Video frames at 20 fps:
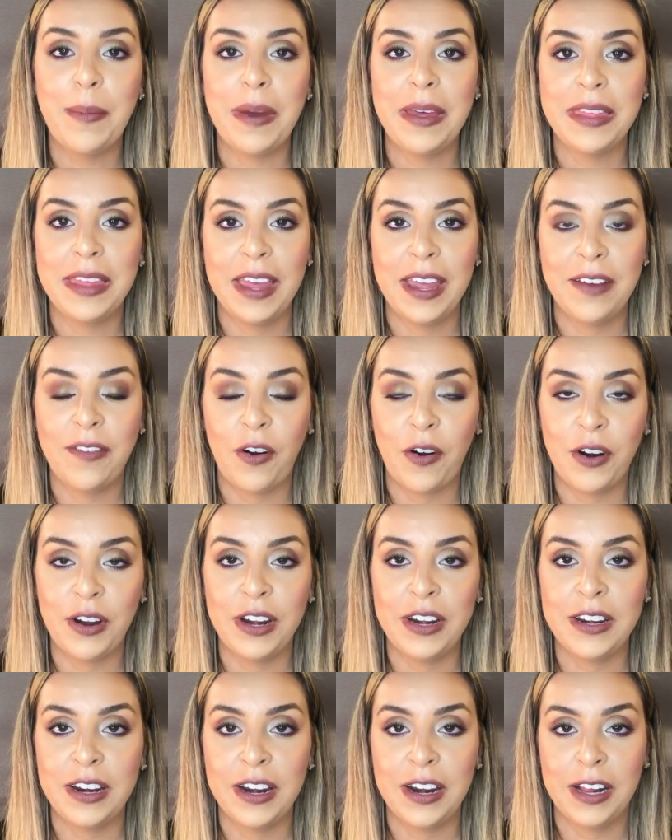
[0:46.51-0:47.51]
They have
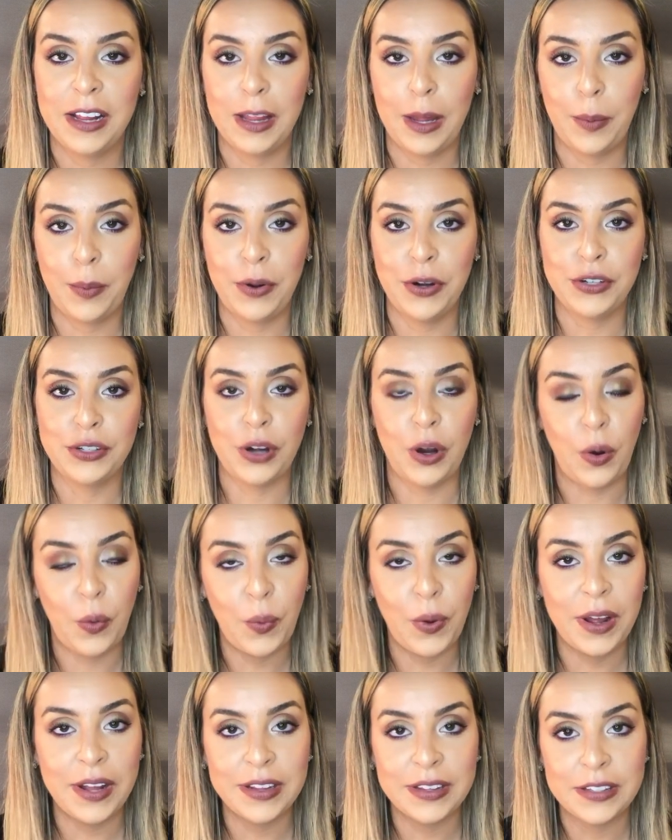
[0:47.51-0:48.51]
already done a collaboration
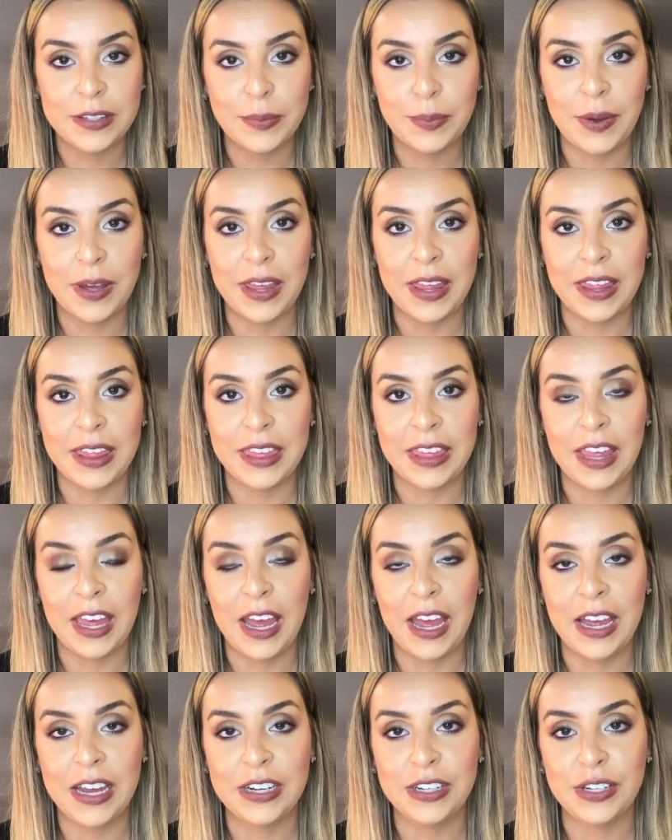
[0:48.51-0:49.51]
once with
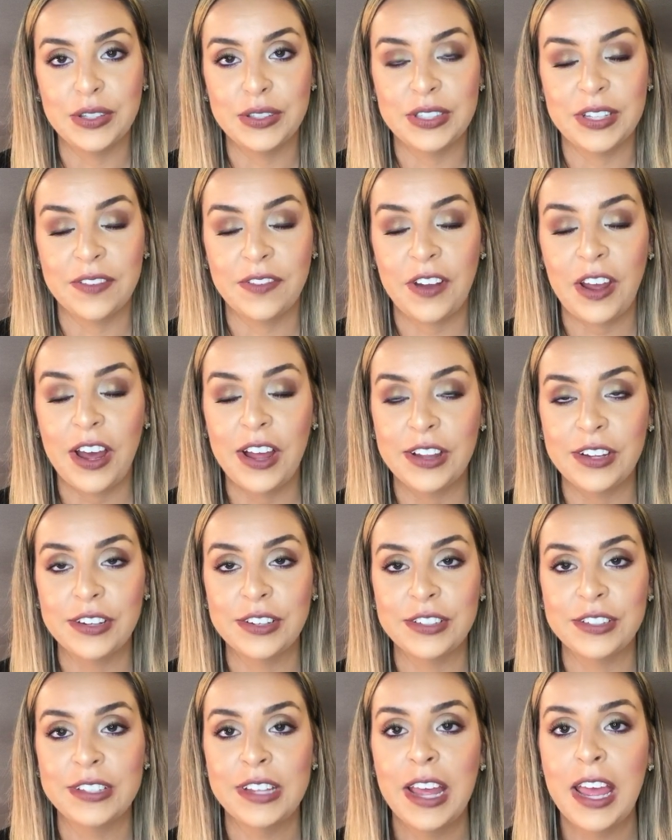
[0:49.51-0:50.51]
Desi
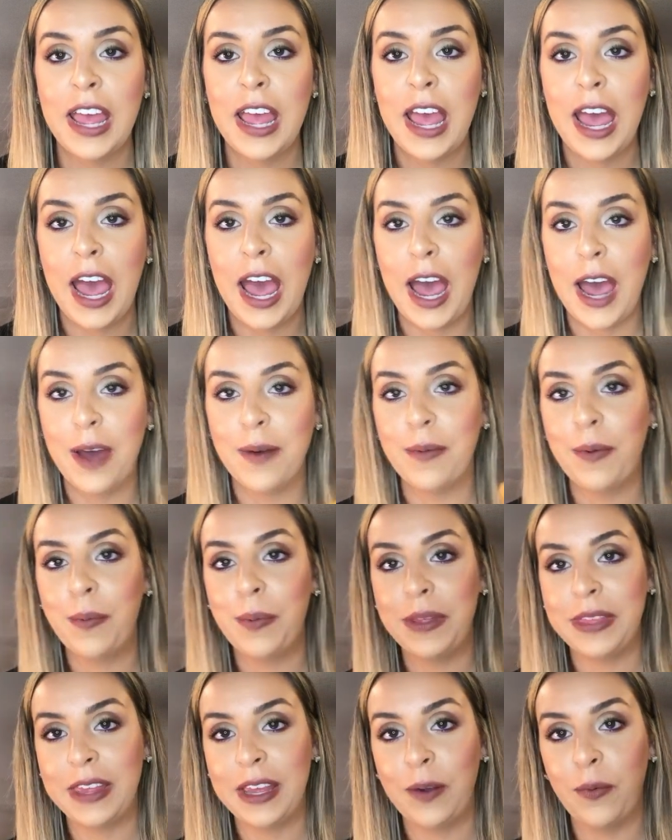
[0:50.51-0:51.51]
Colors,
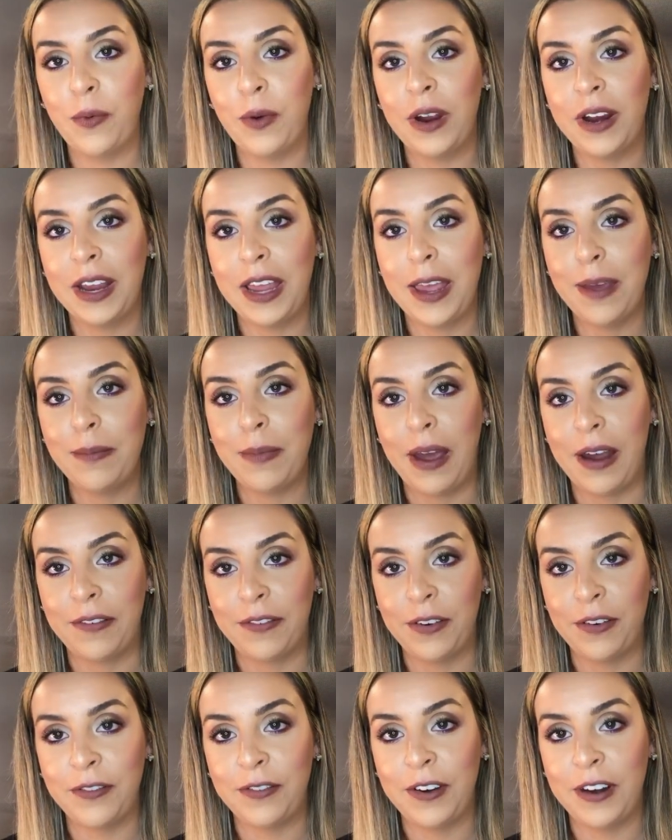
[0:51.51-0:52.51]
but they came
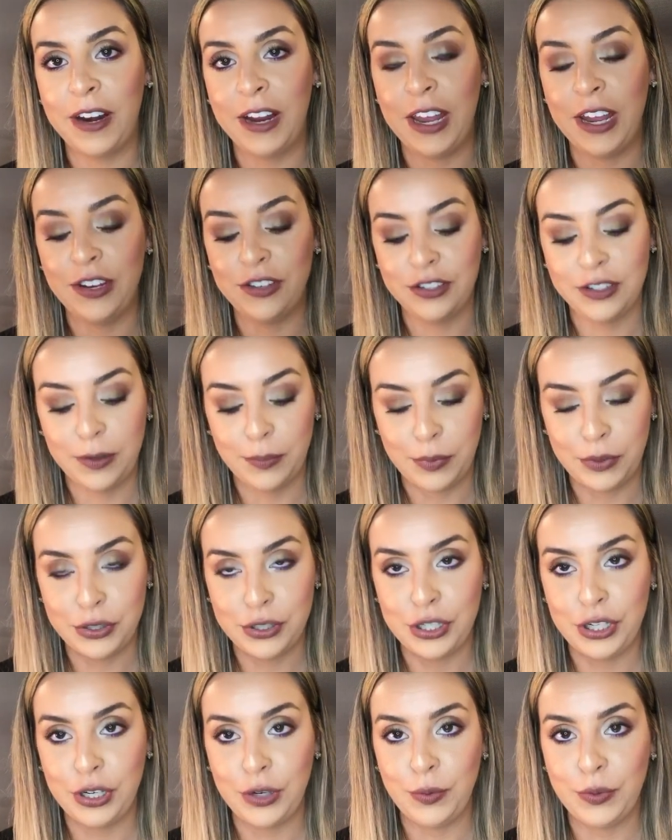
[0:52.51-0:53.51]
back from Friendcation number
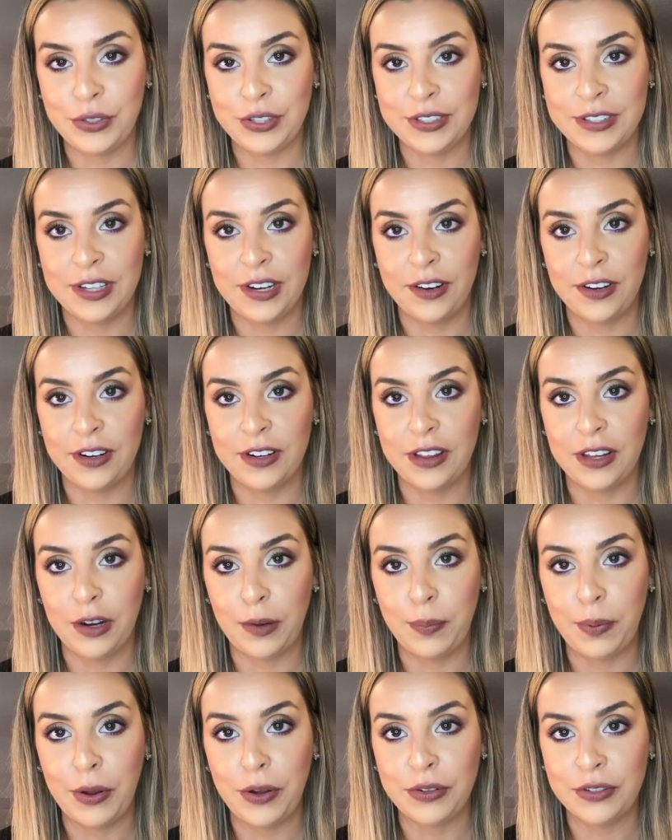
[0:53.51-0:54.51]
2, which is their
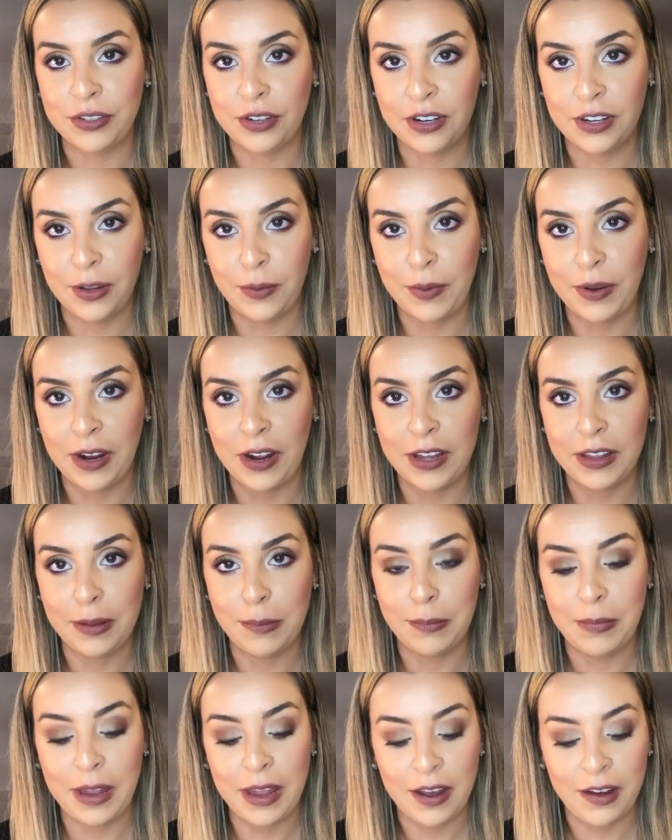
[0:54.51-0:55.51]
little postcard that we got in
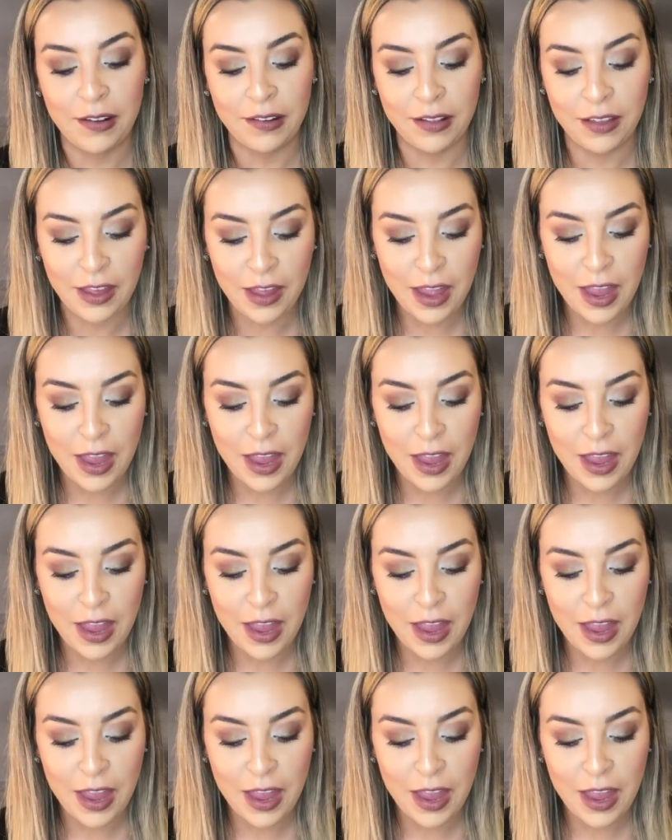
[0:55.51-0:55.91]
the mail.